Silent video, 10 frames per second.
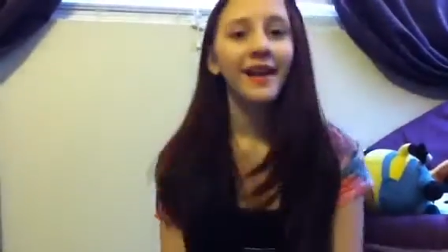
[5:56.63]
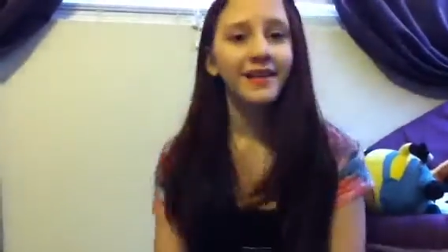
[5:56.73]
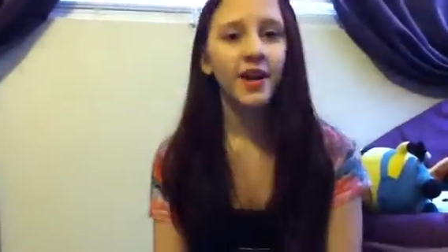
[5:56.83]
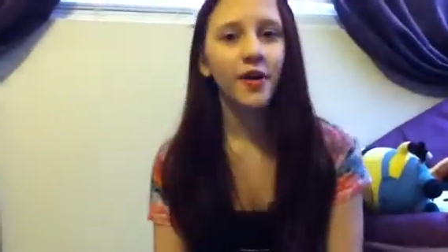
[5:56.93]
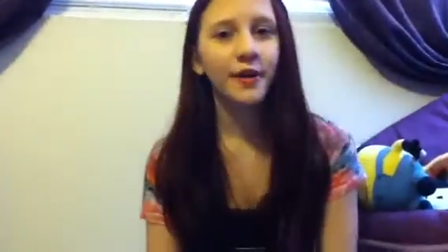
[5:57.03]

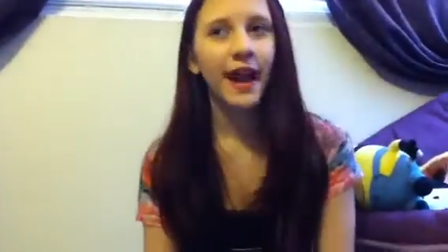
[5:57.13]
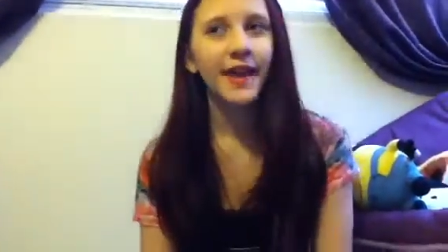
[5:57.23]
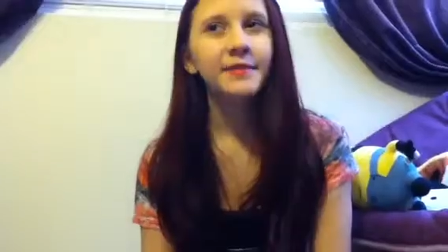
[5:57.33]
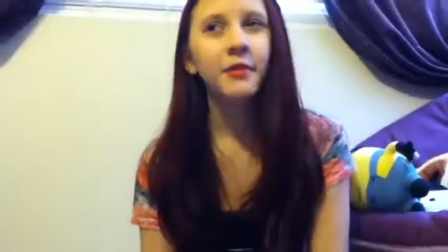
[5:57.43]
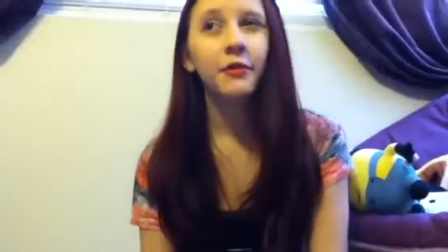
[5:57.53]
So,
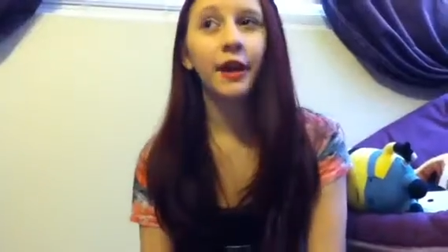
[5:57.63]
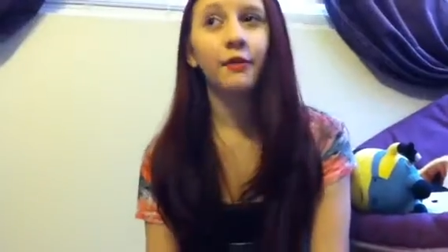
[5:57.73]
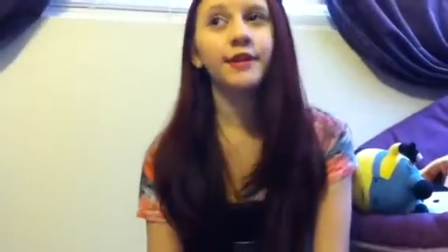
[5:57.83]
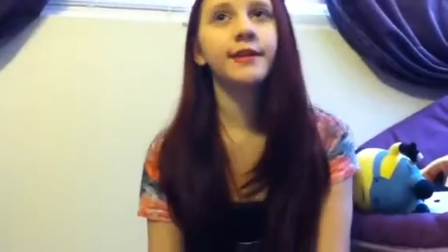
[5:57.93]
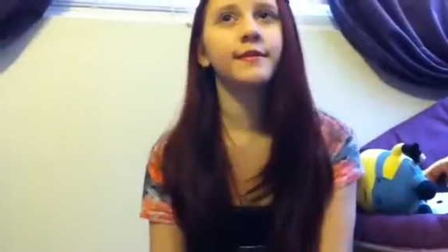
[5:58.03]
yeah, that's probably what I
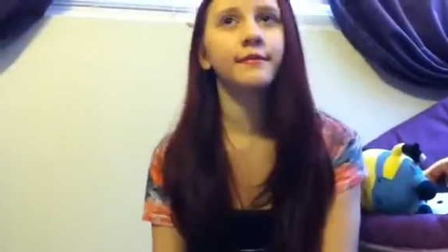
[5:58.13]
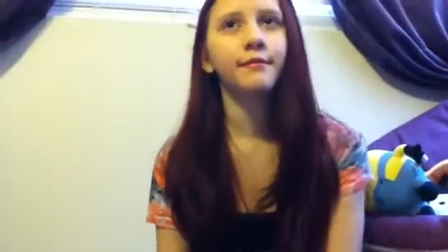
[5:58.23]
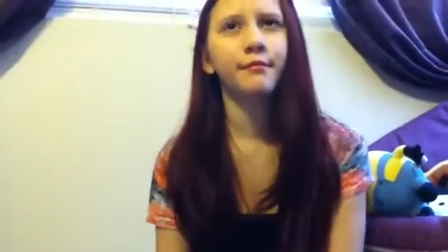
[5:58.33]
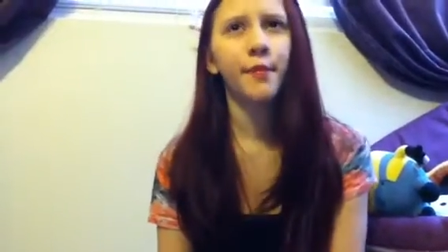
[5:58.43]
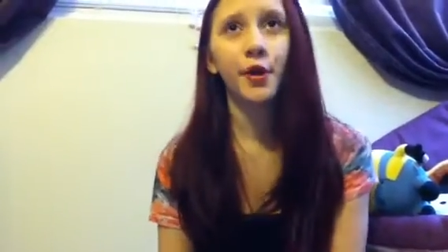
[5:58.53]
want to
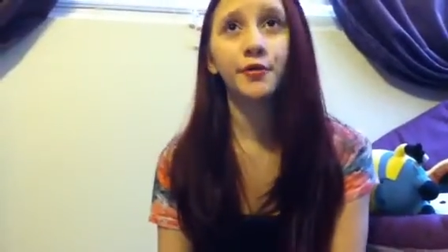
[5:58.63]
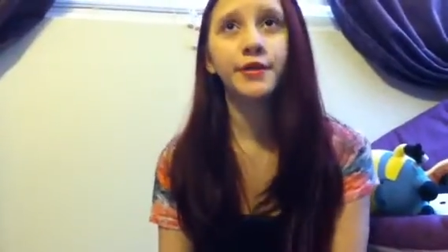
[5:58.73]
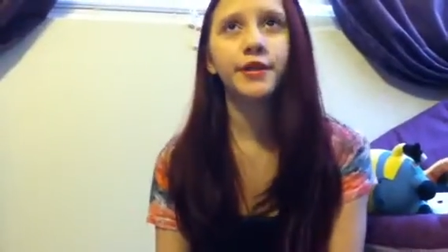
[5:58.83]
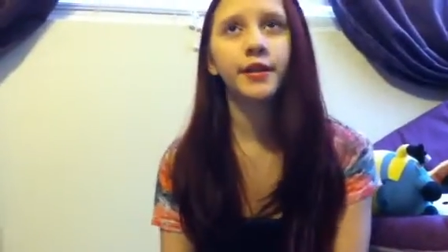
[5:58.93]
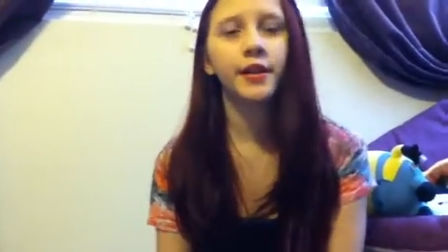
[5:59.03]

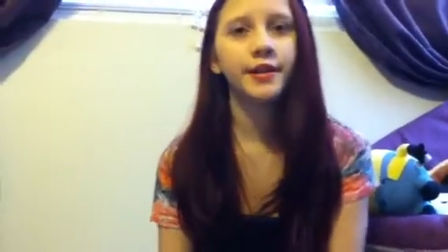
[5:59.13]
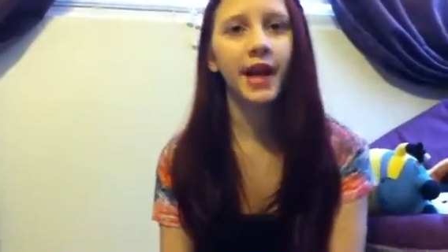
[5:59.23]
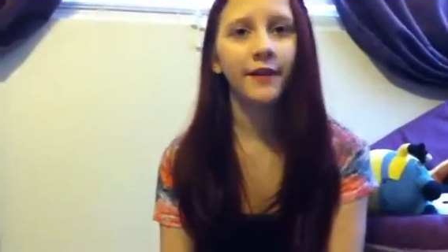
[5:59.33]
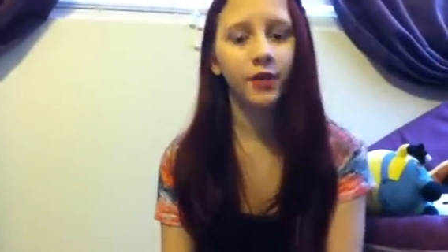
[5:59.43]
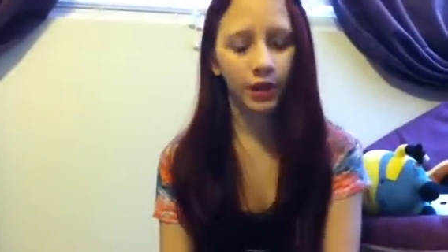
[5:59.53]
most of the
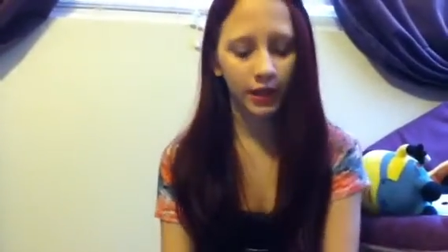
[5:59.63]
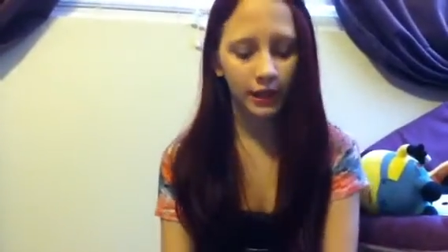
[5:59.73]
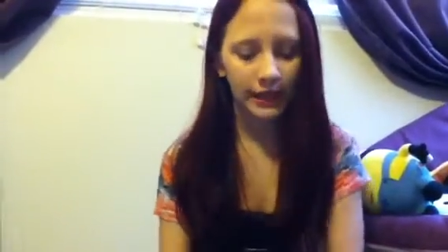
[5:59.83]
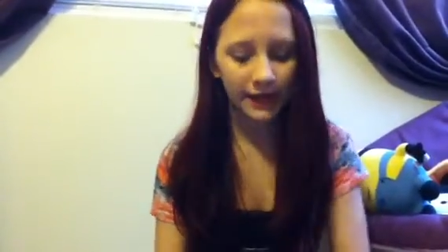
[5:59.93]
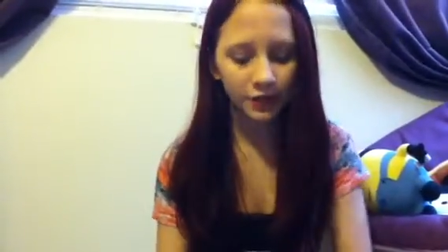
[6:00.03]
time for, like,
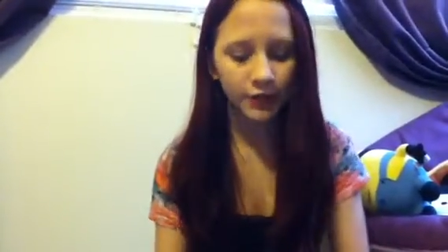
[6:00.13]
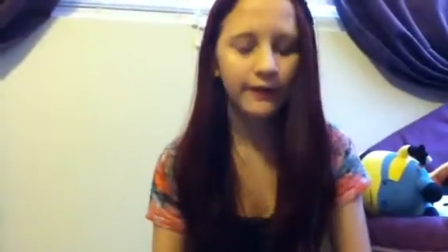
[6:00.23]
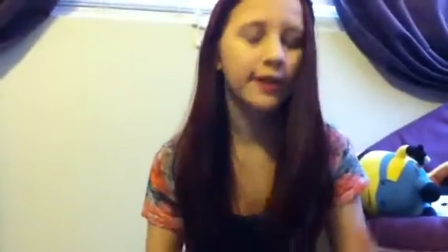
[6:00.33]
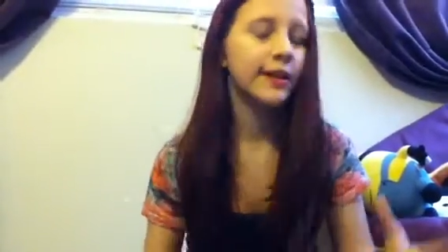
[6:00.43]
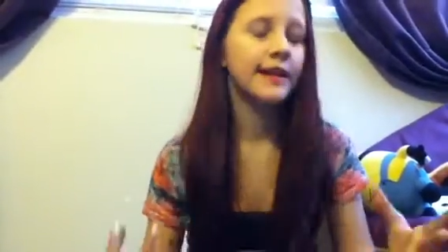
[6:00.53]
a gift or
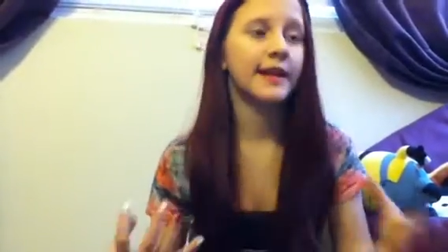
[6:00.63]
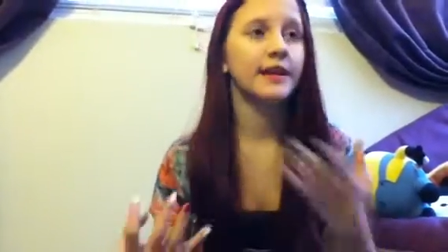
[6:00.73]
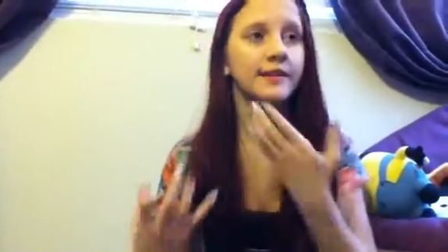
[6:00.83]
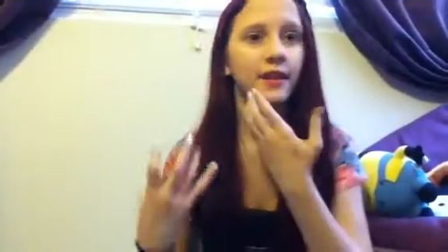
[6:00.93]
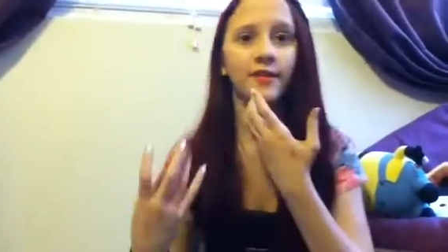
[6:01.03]
whatever, because I
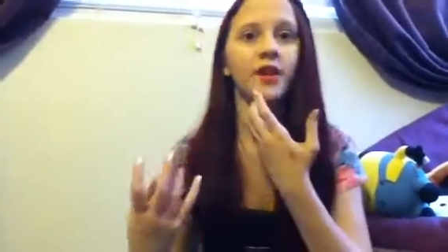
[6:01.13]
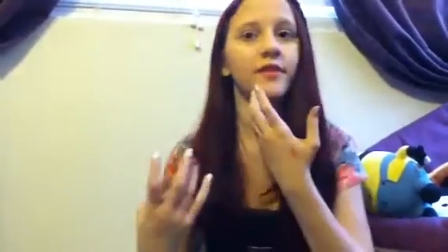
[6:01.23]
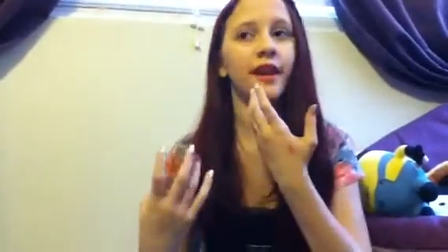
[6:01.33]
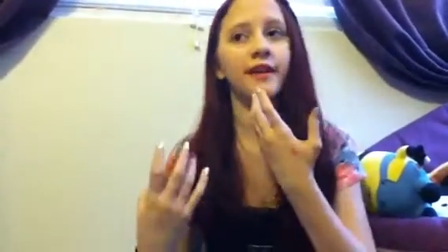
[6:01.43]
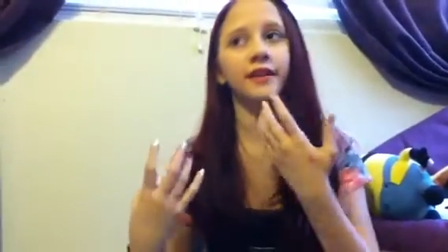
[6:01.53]
just love e.l.f.,
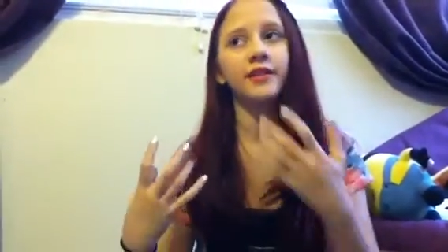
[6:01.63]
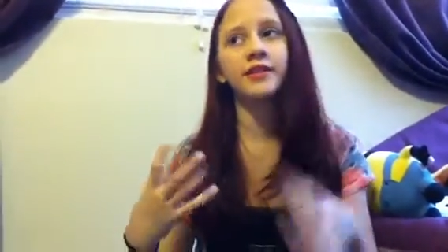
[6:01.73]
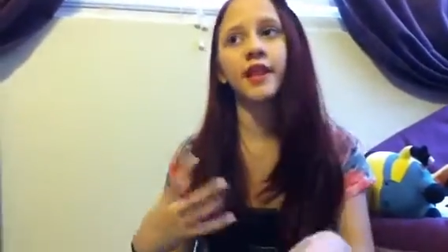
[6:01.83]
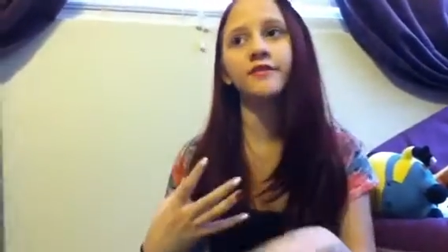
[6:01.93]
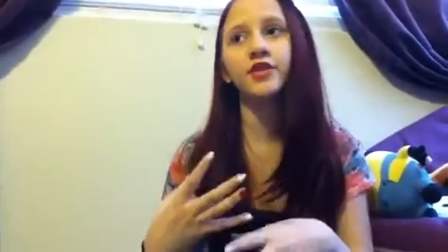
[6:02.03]
and I'd, like,
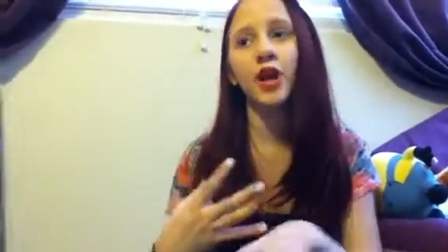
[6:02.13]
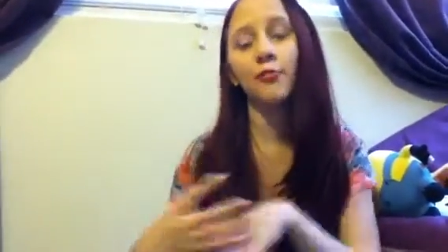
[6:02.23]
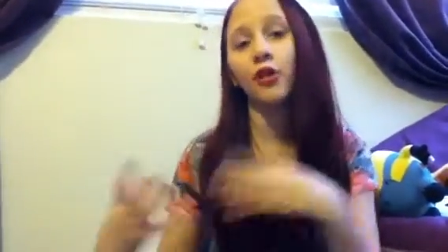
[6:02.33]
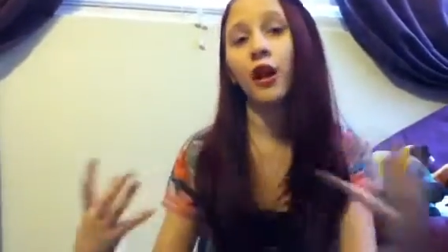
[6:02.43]
just love to try more